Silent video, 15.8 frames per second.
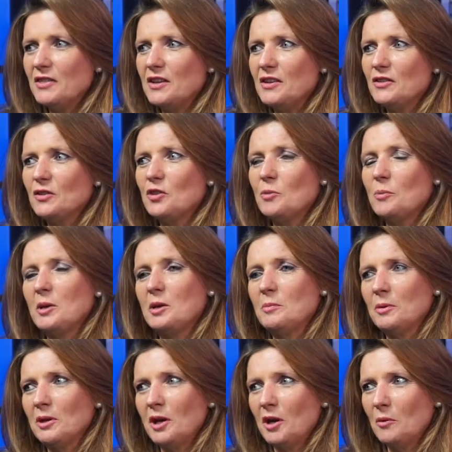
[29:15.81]
These are the
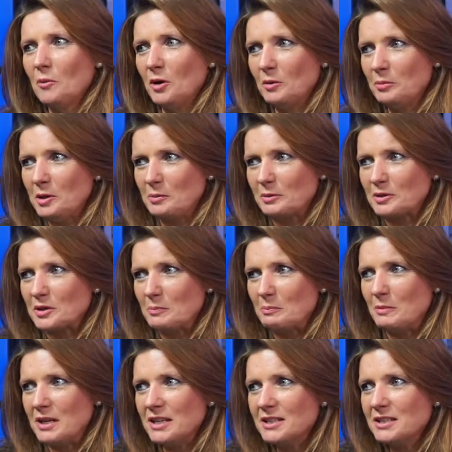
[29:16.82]
people I want people
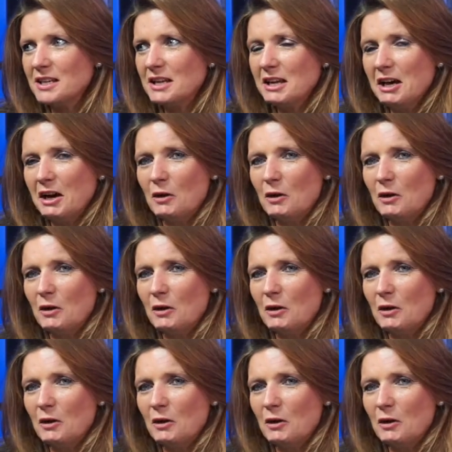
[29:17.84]
to meet.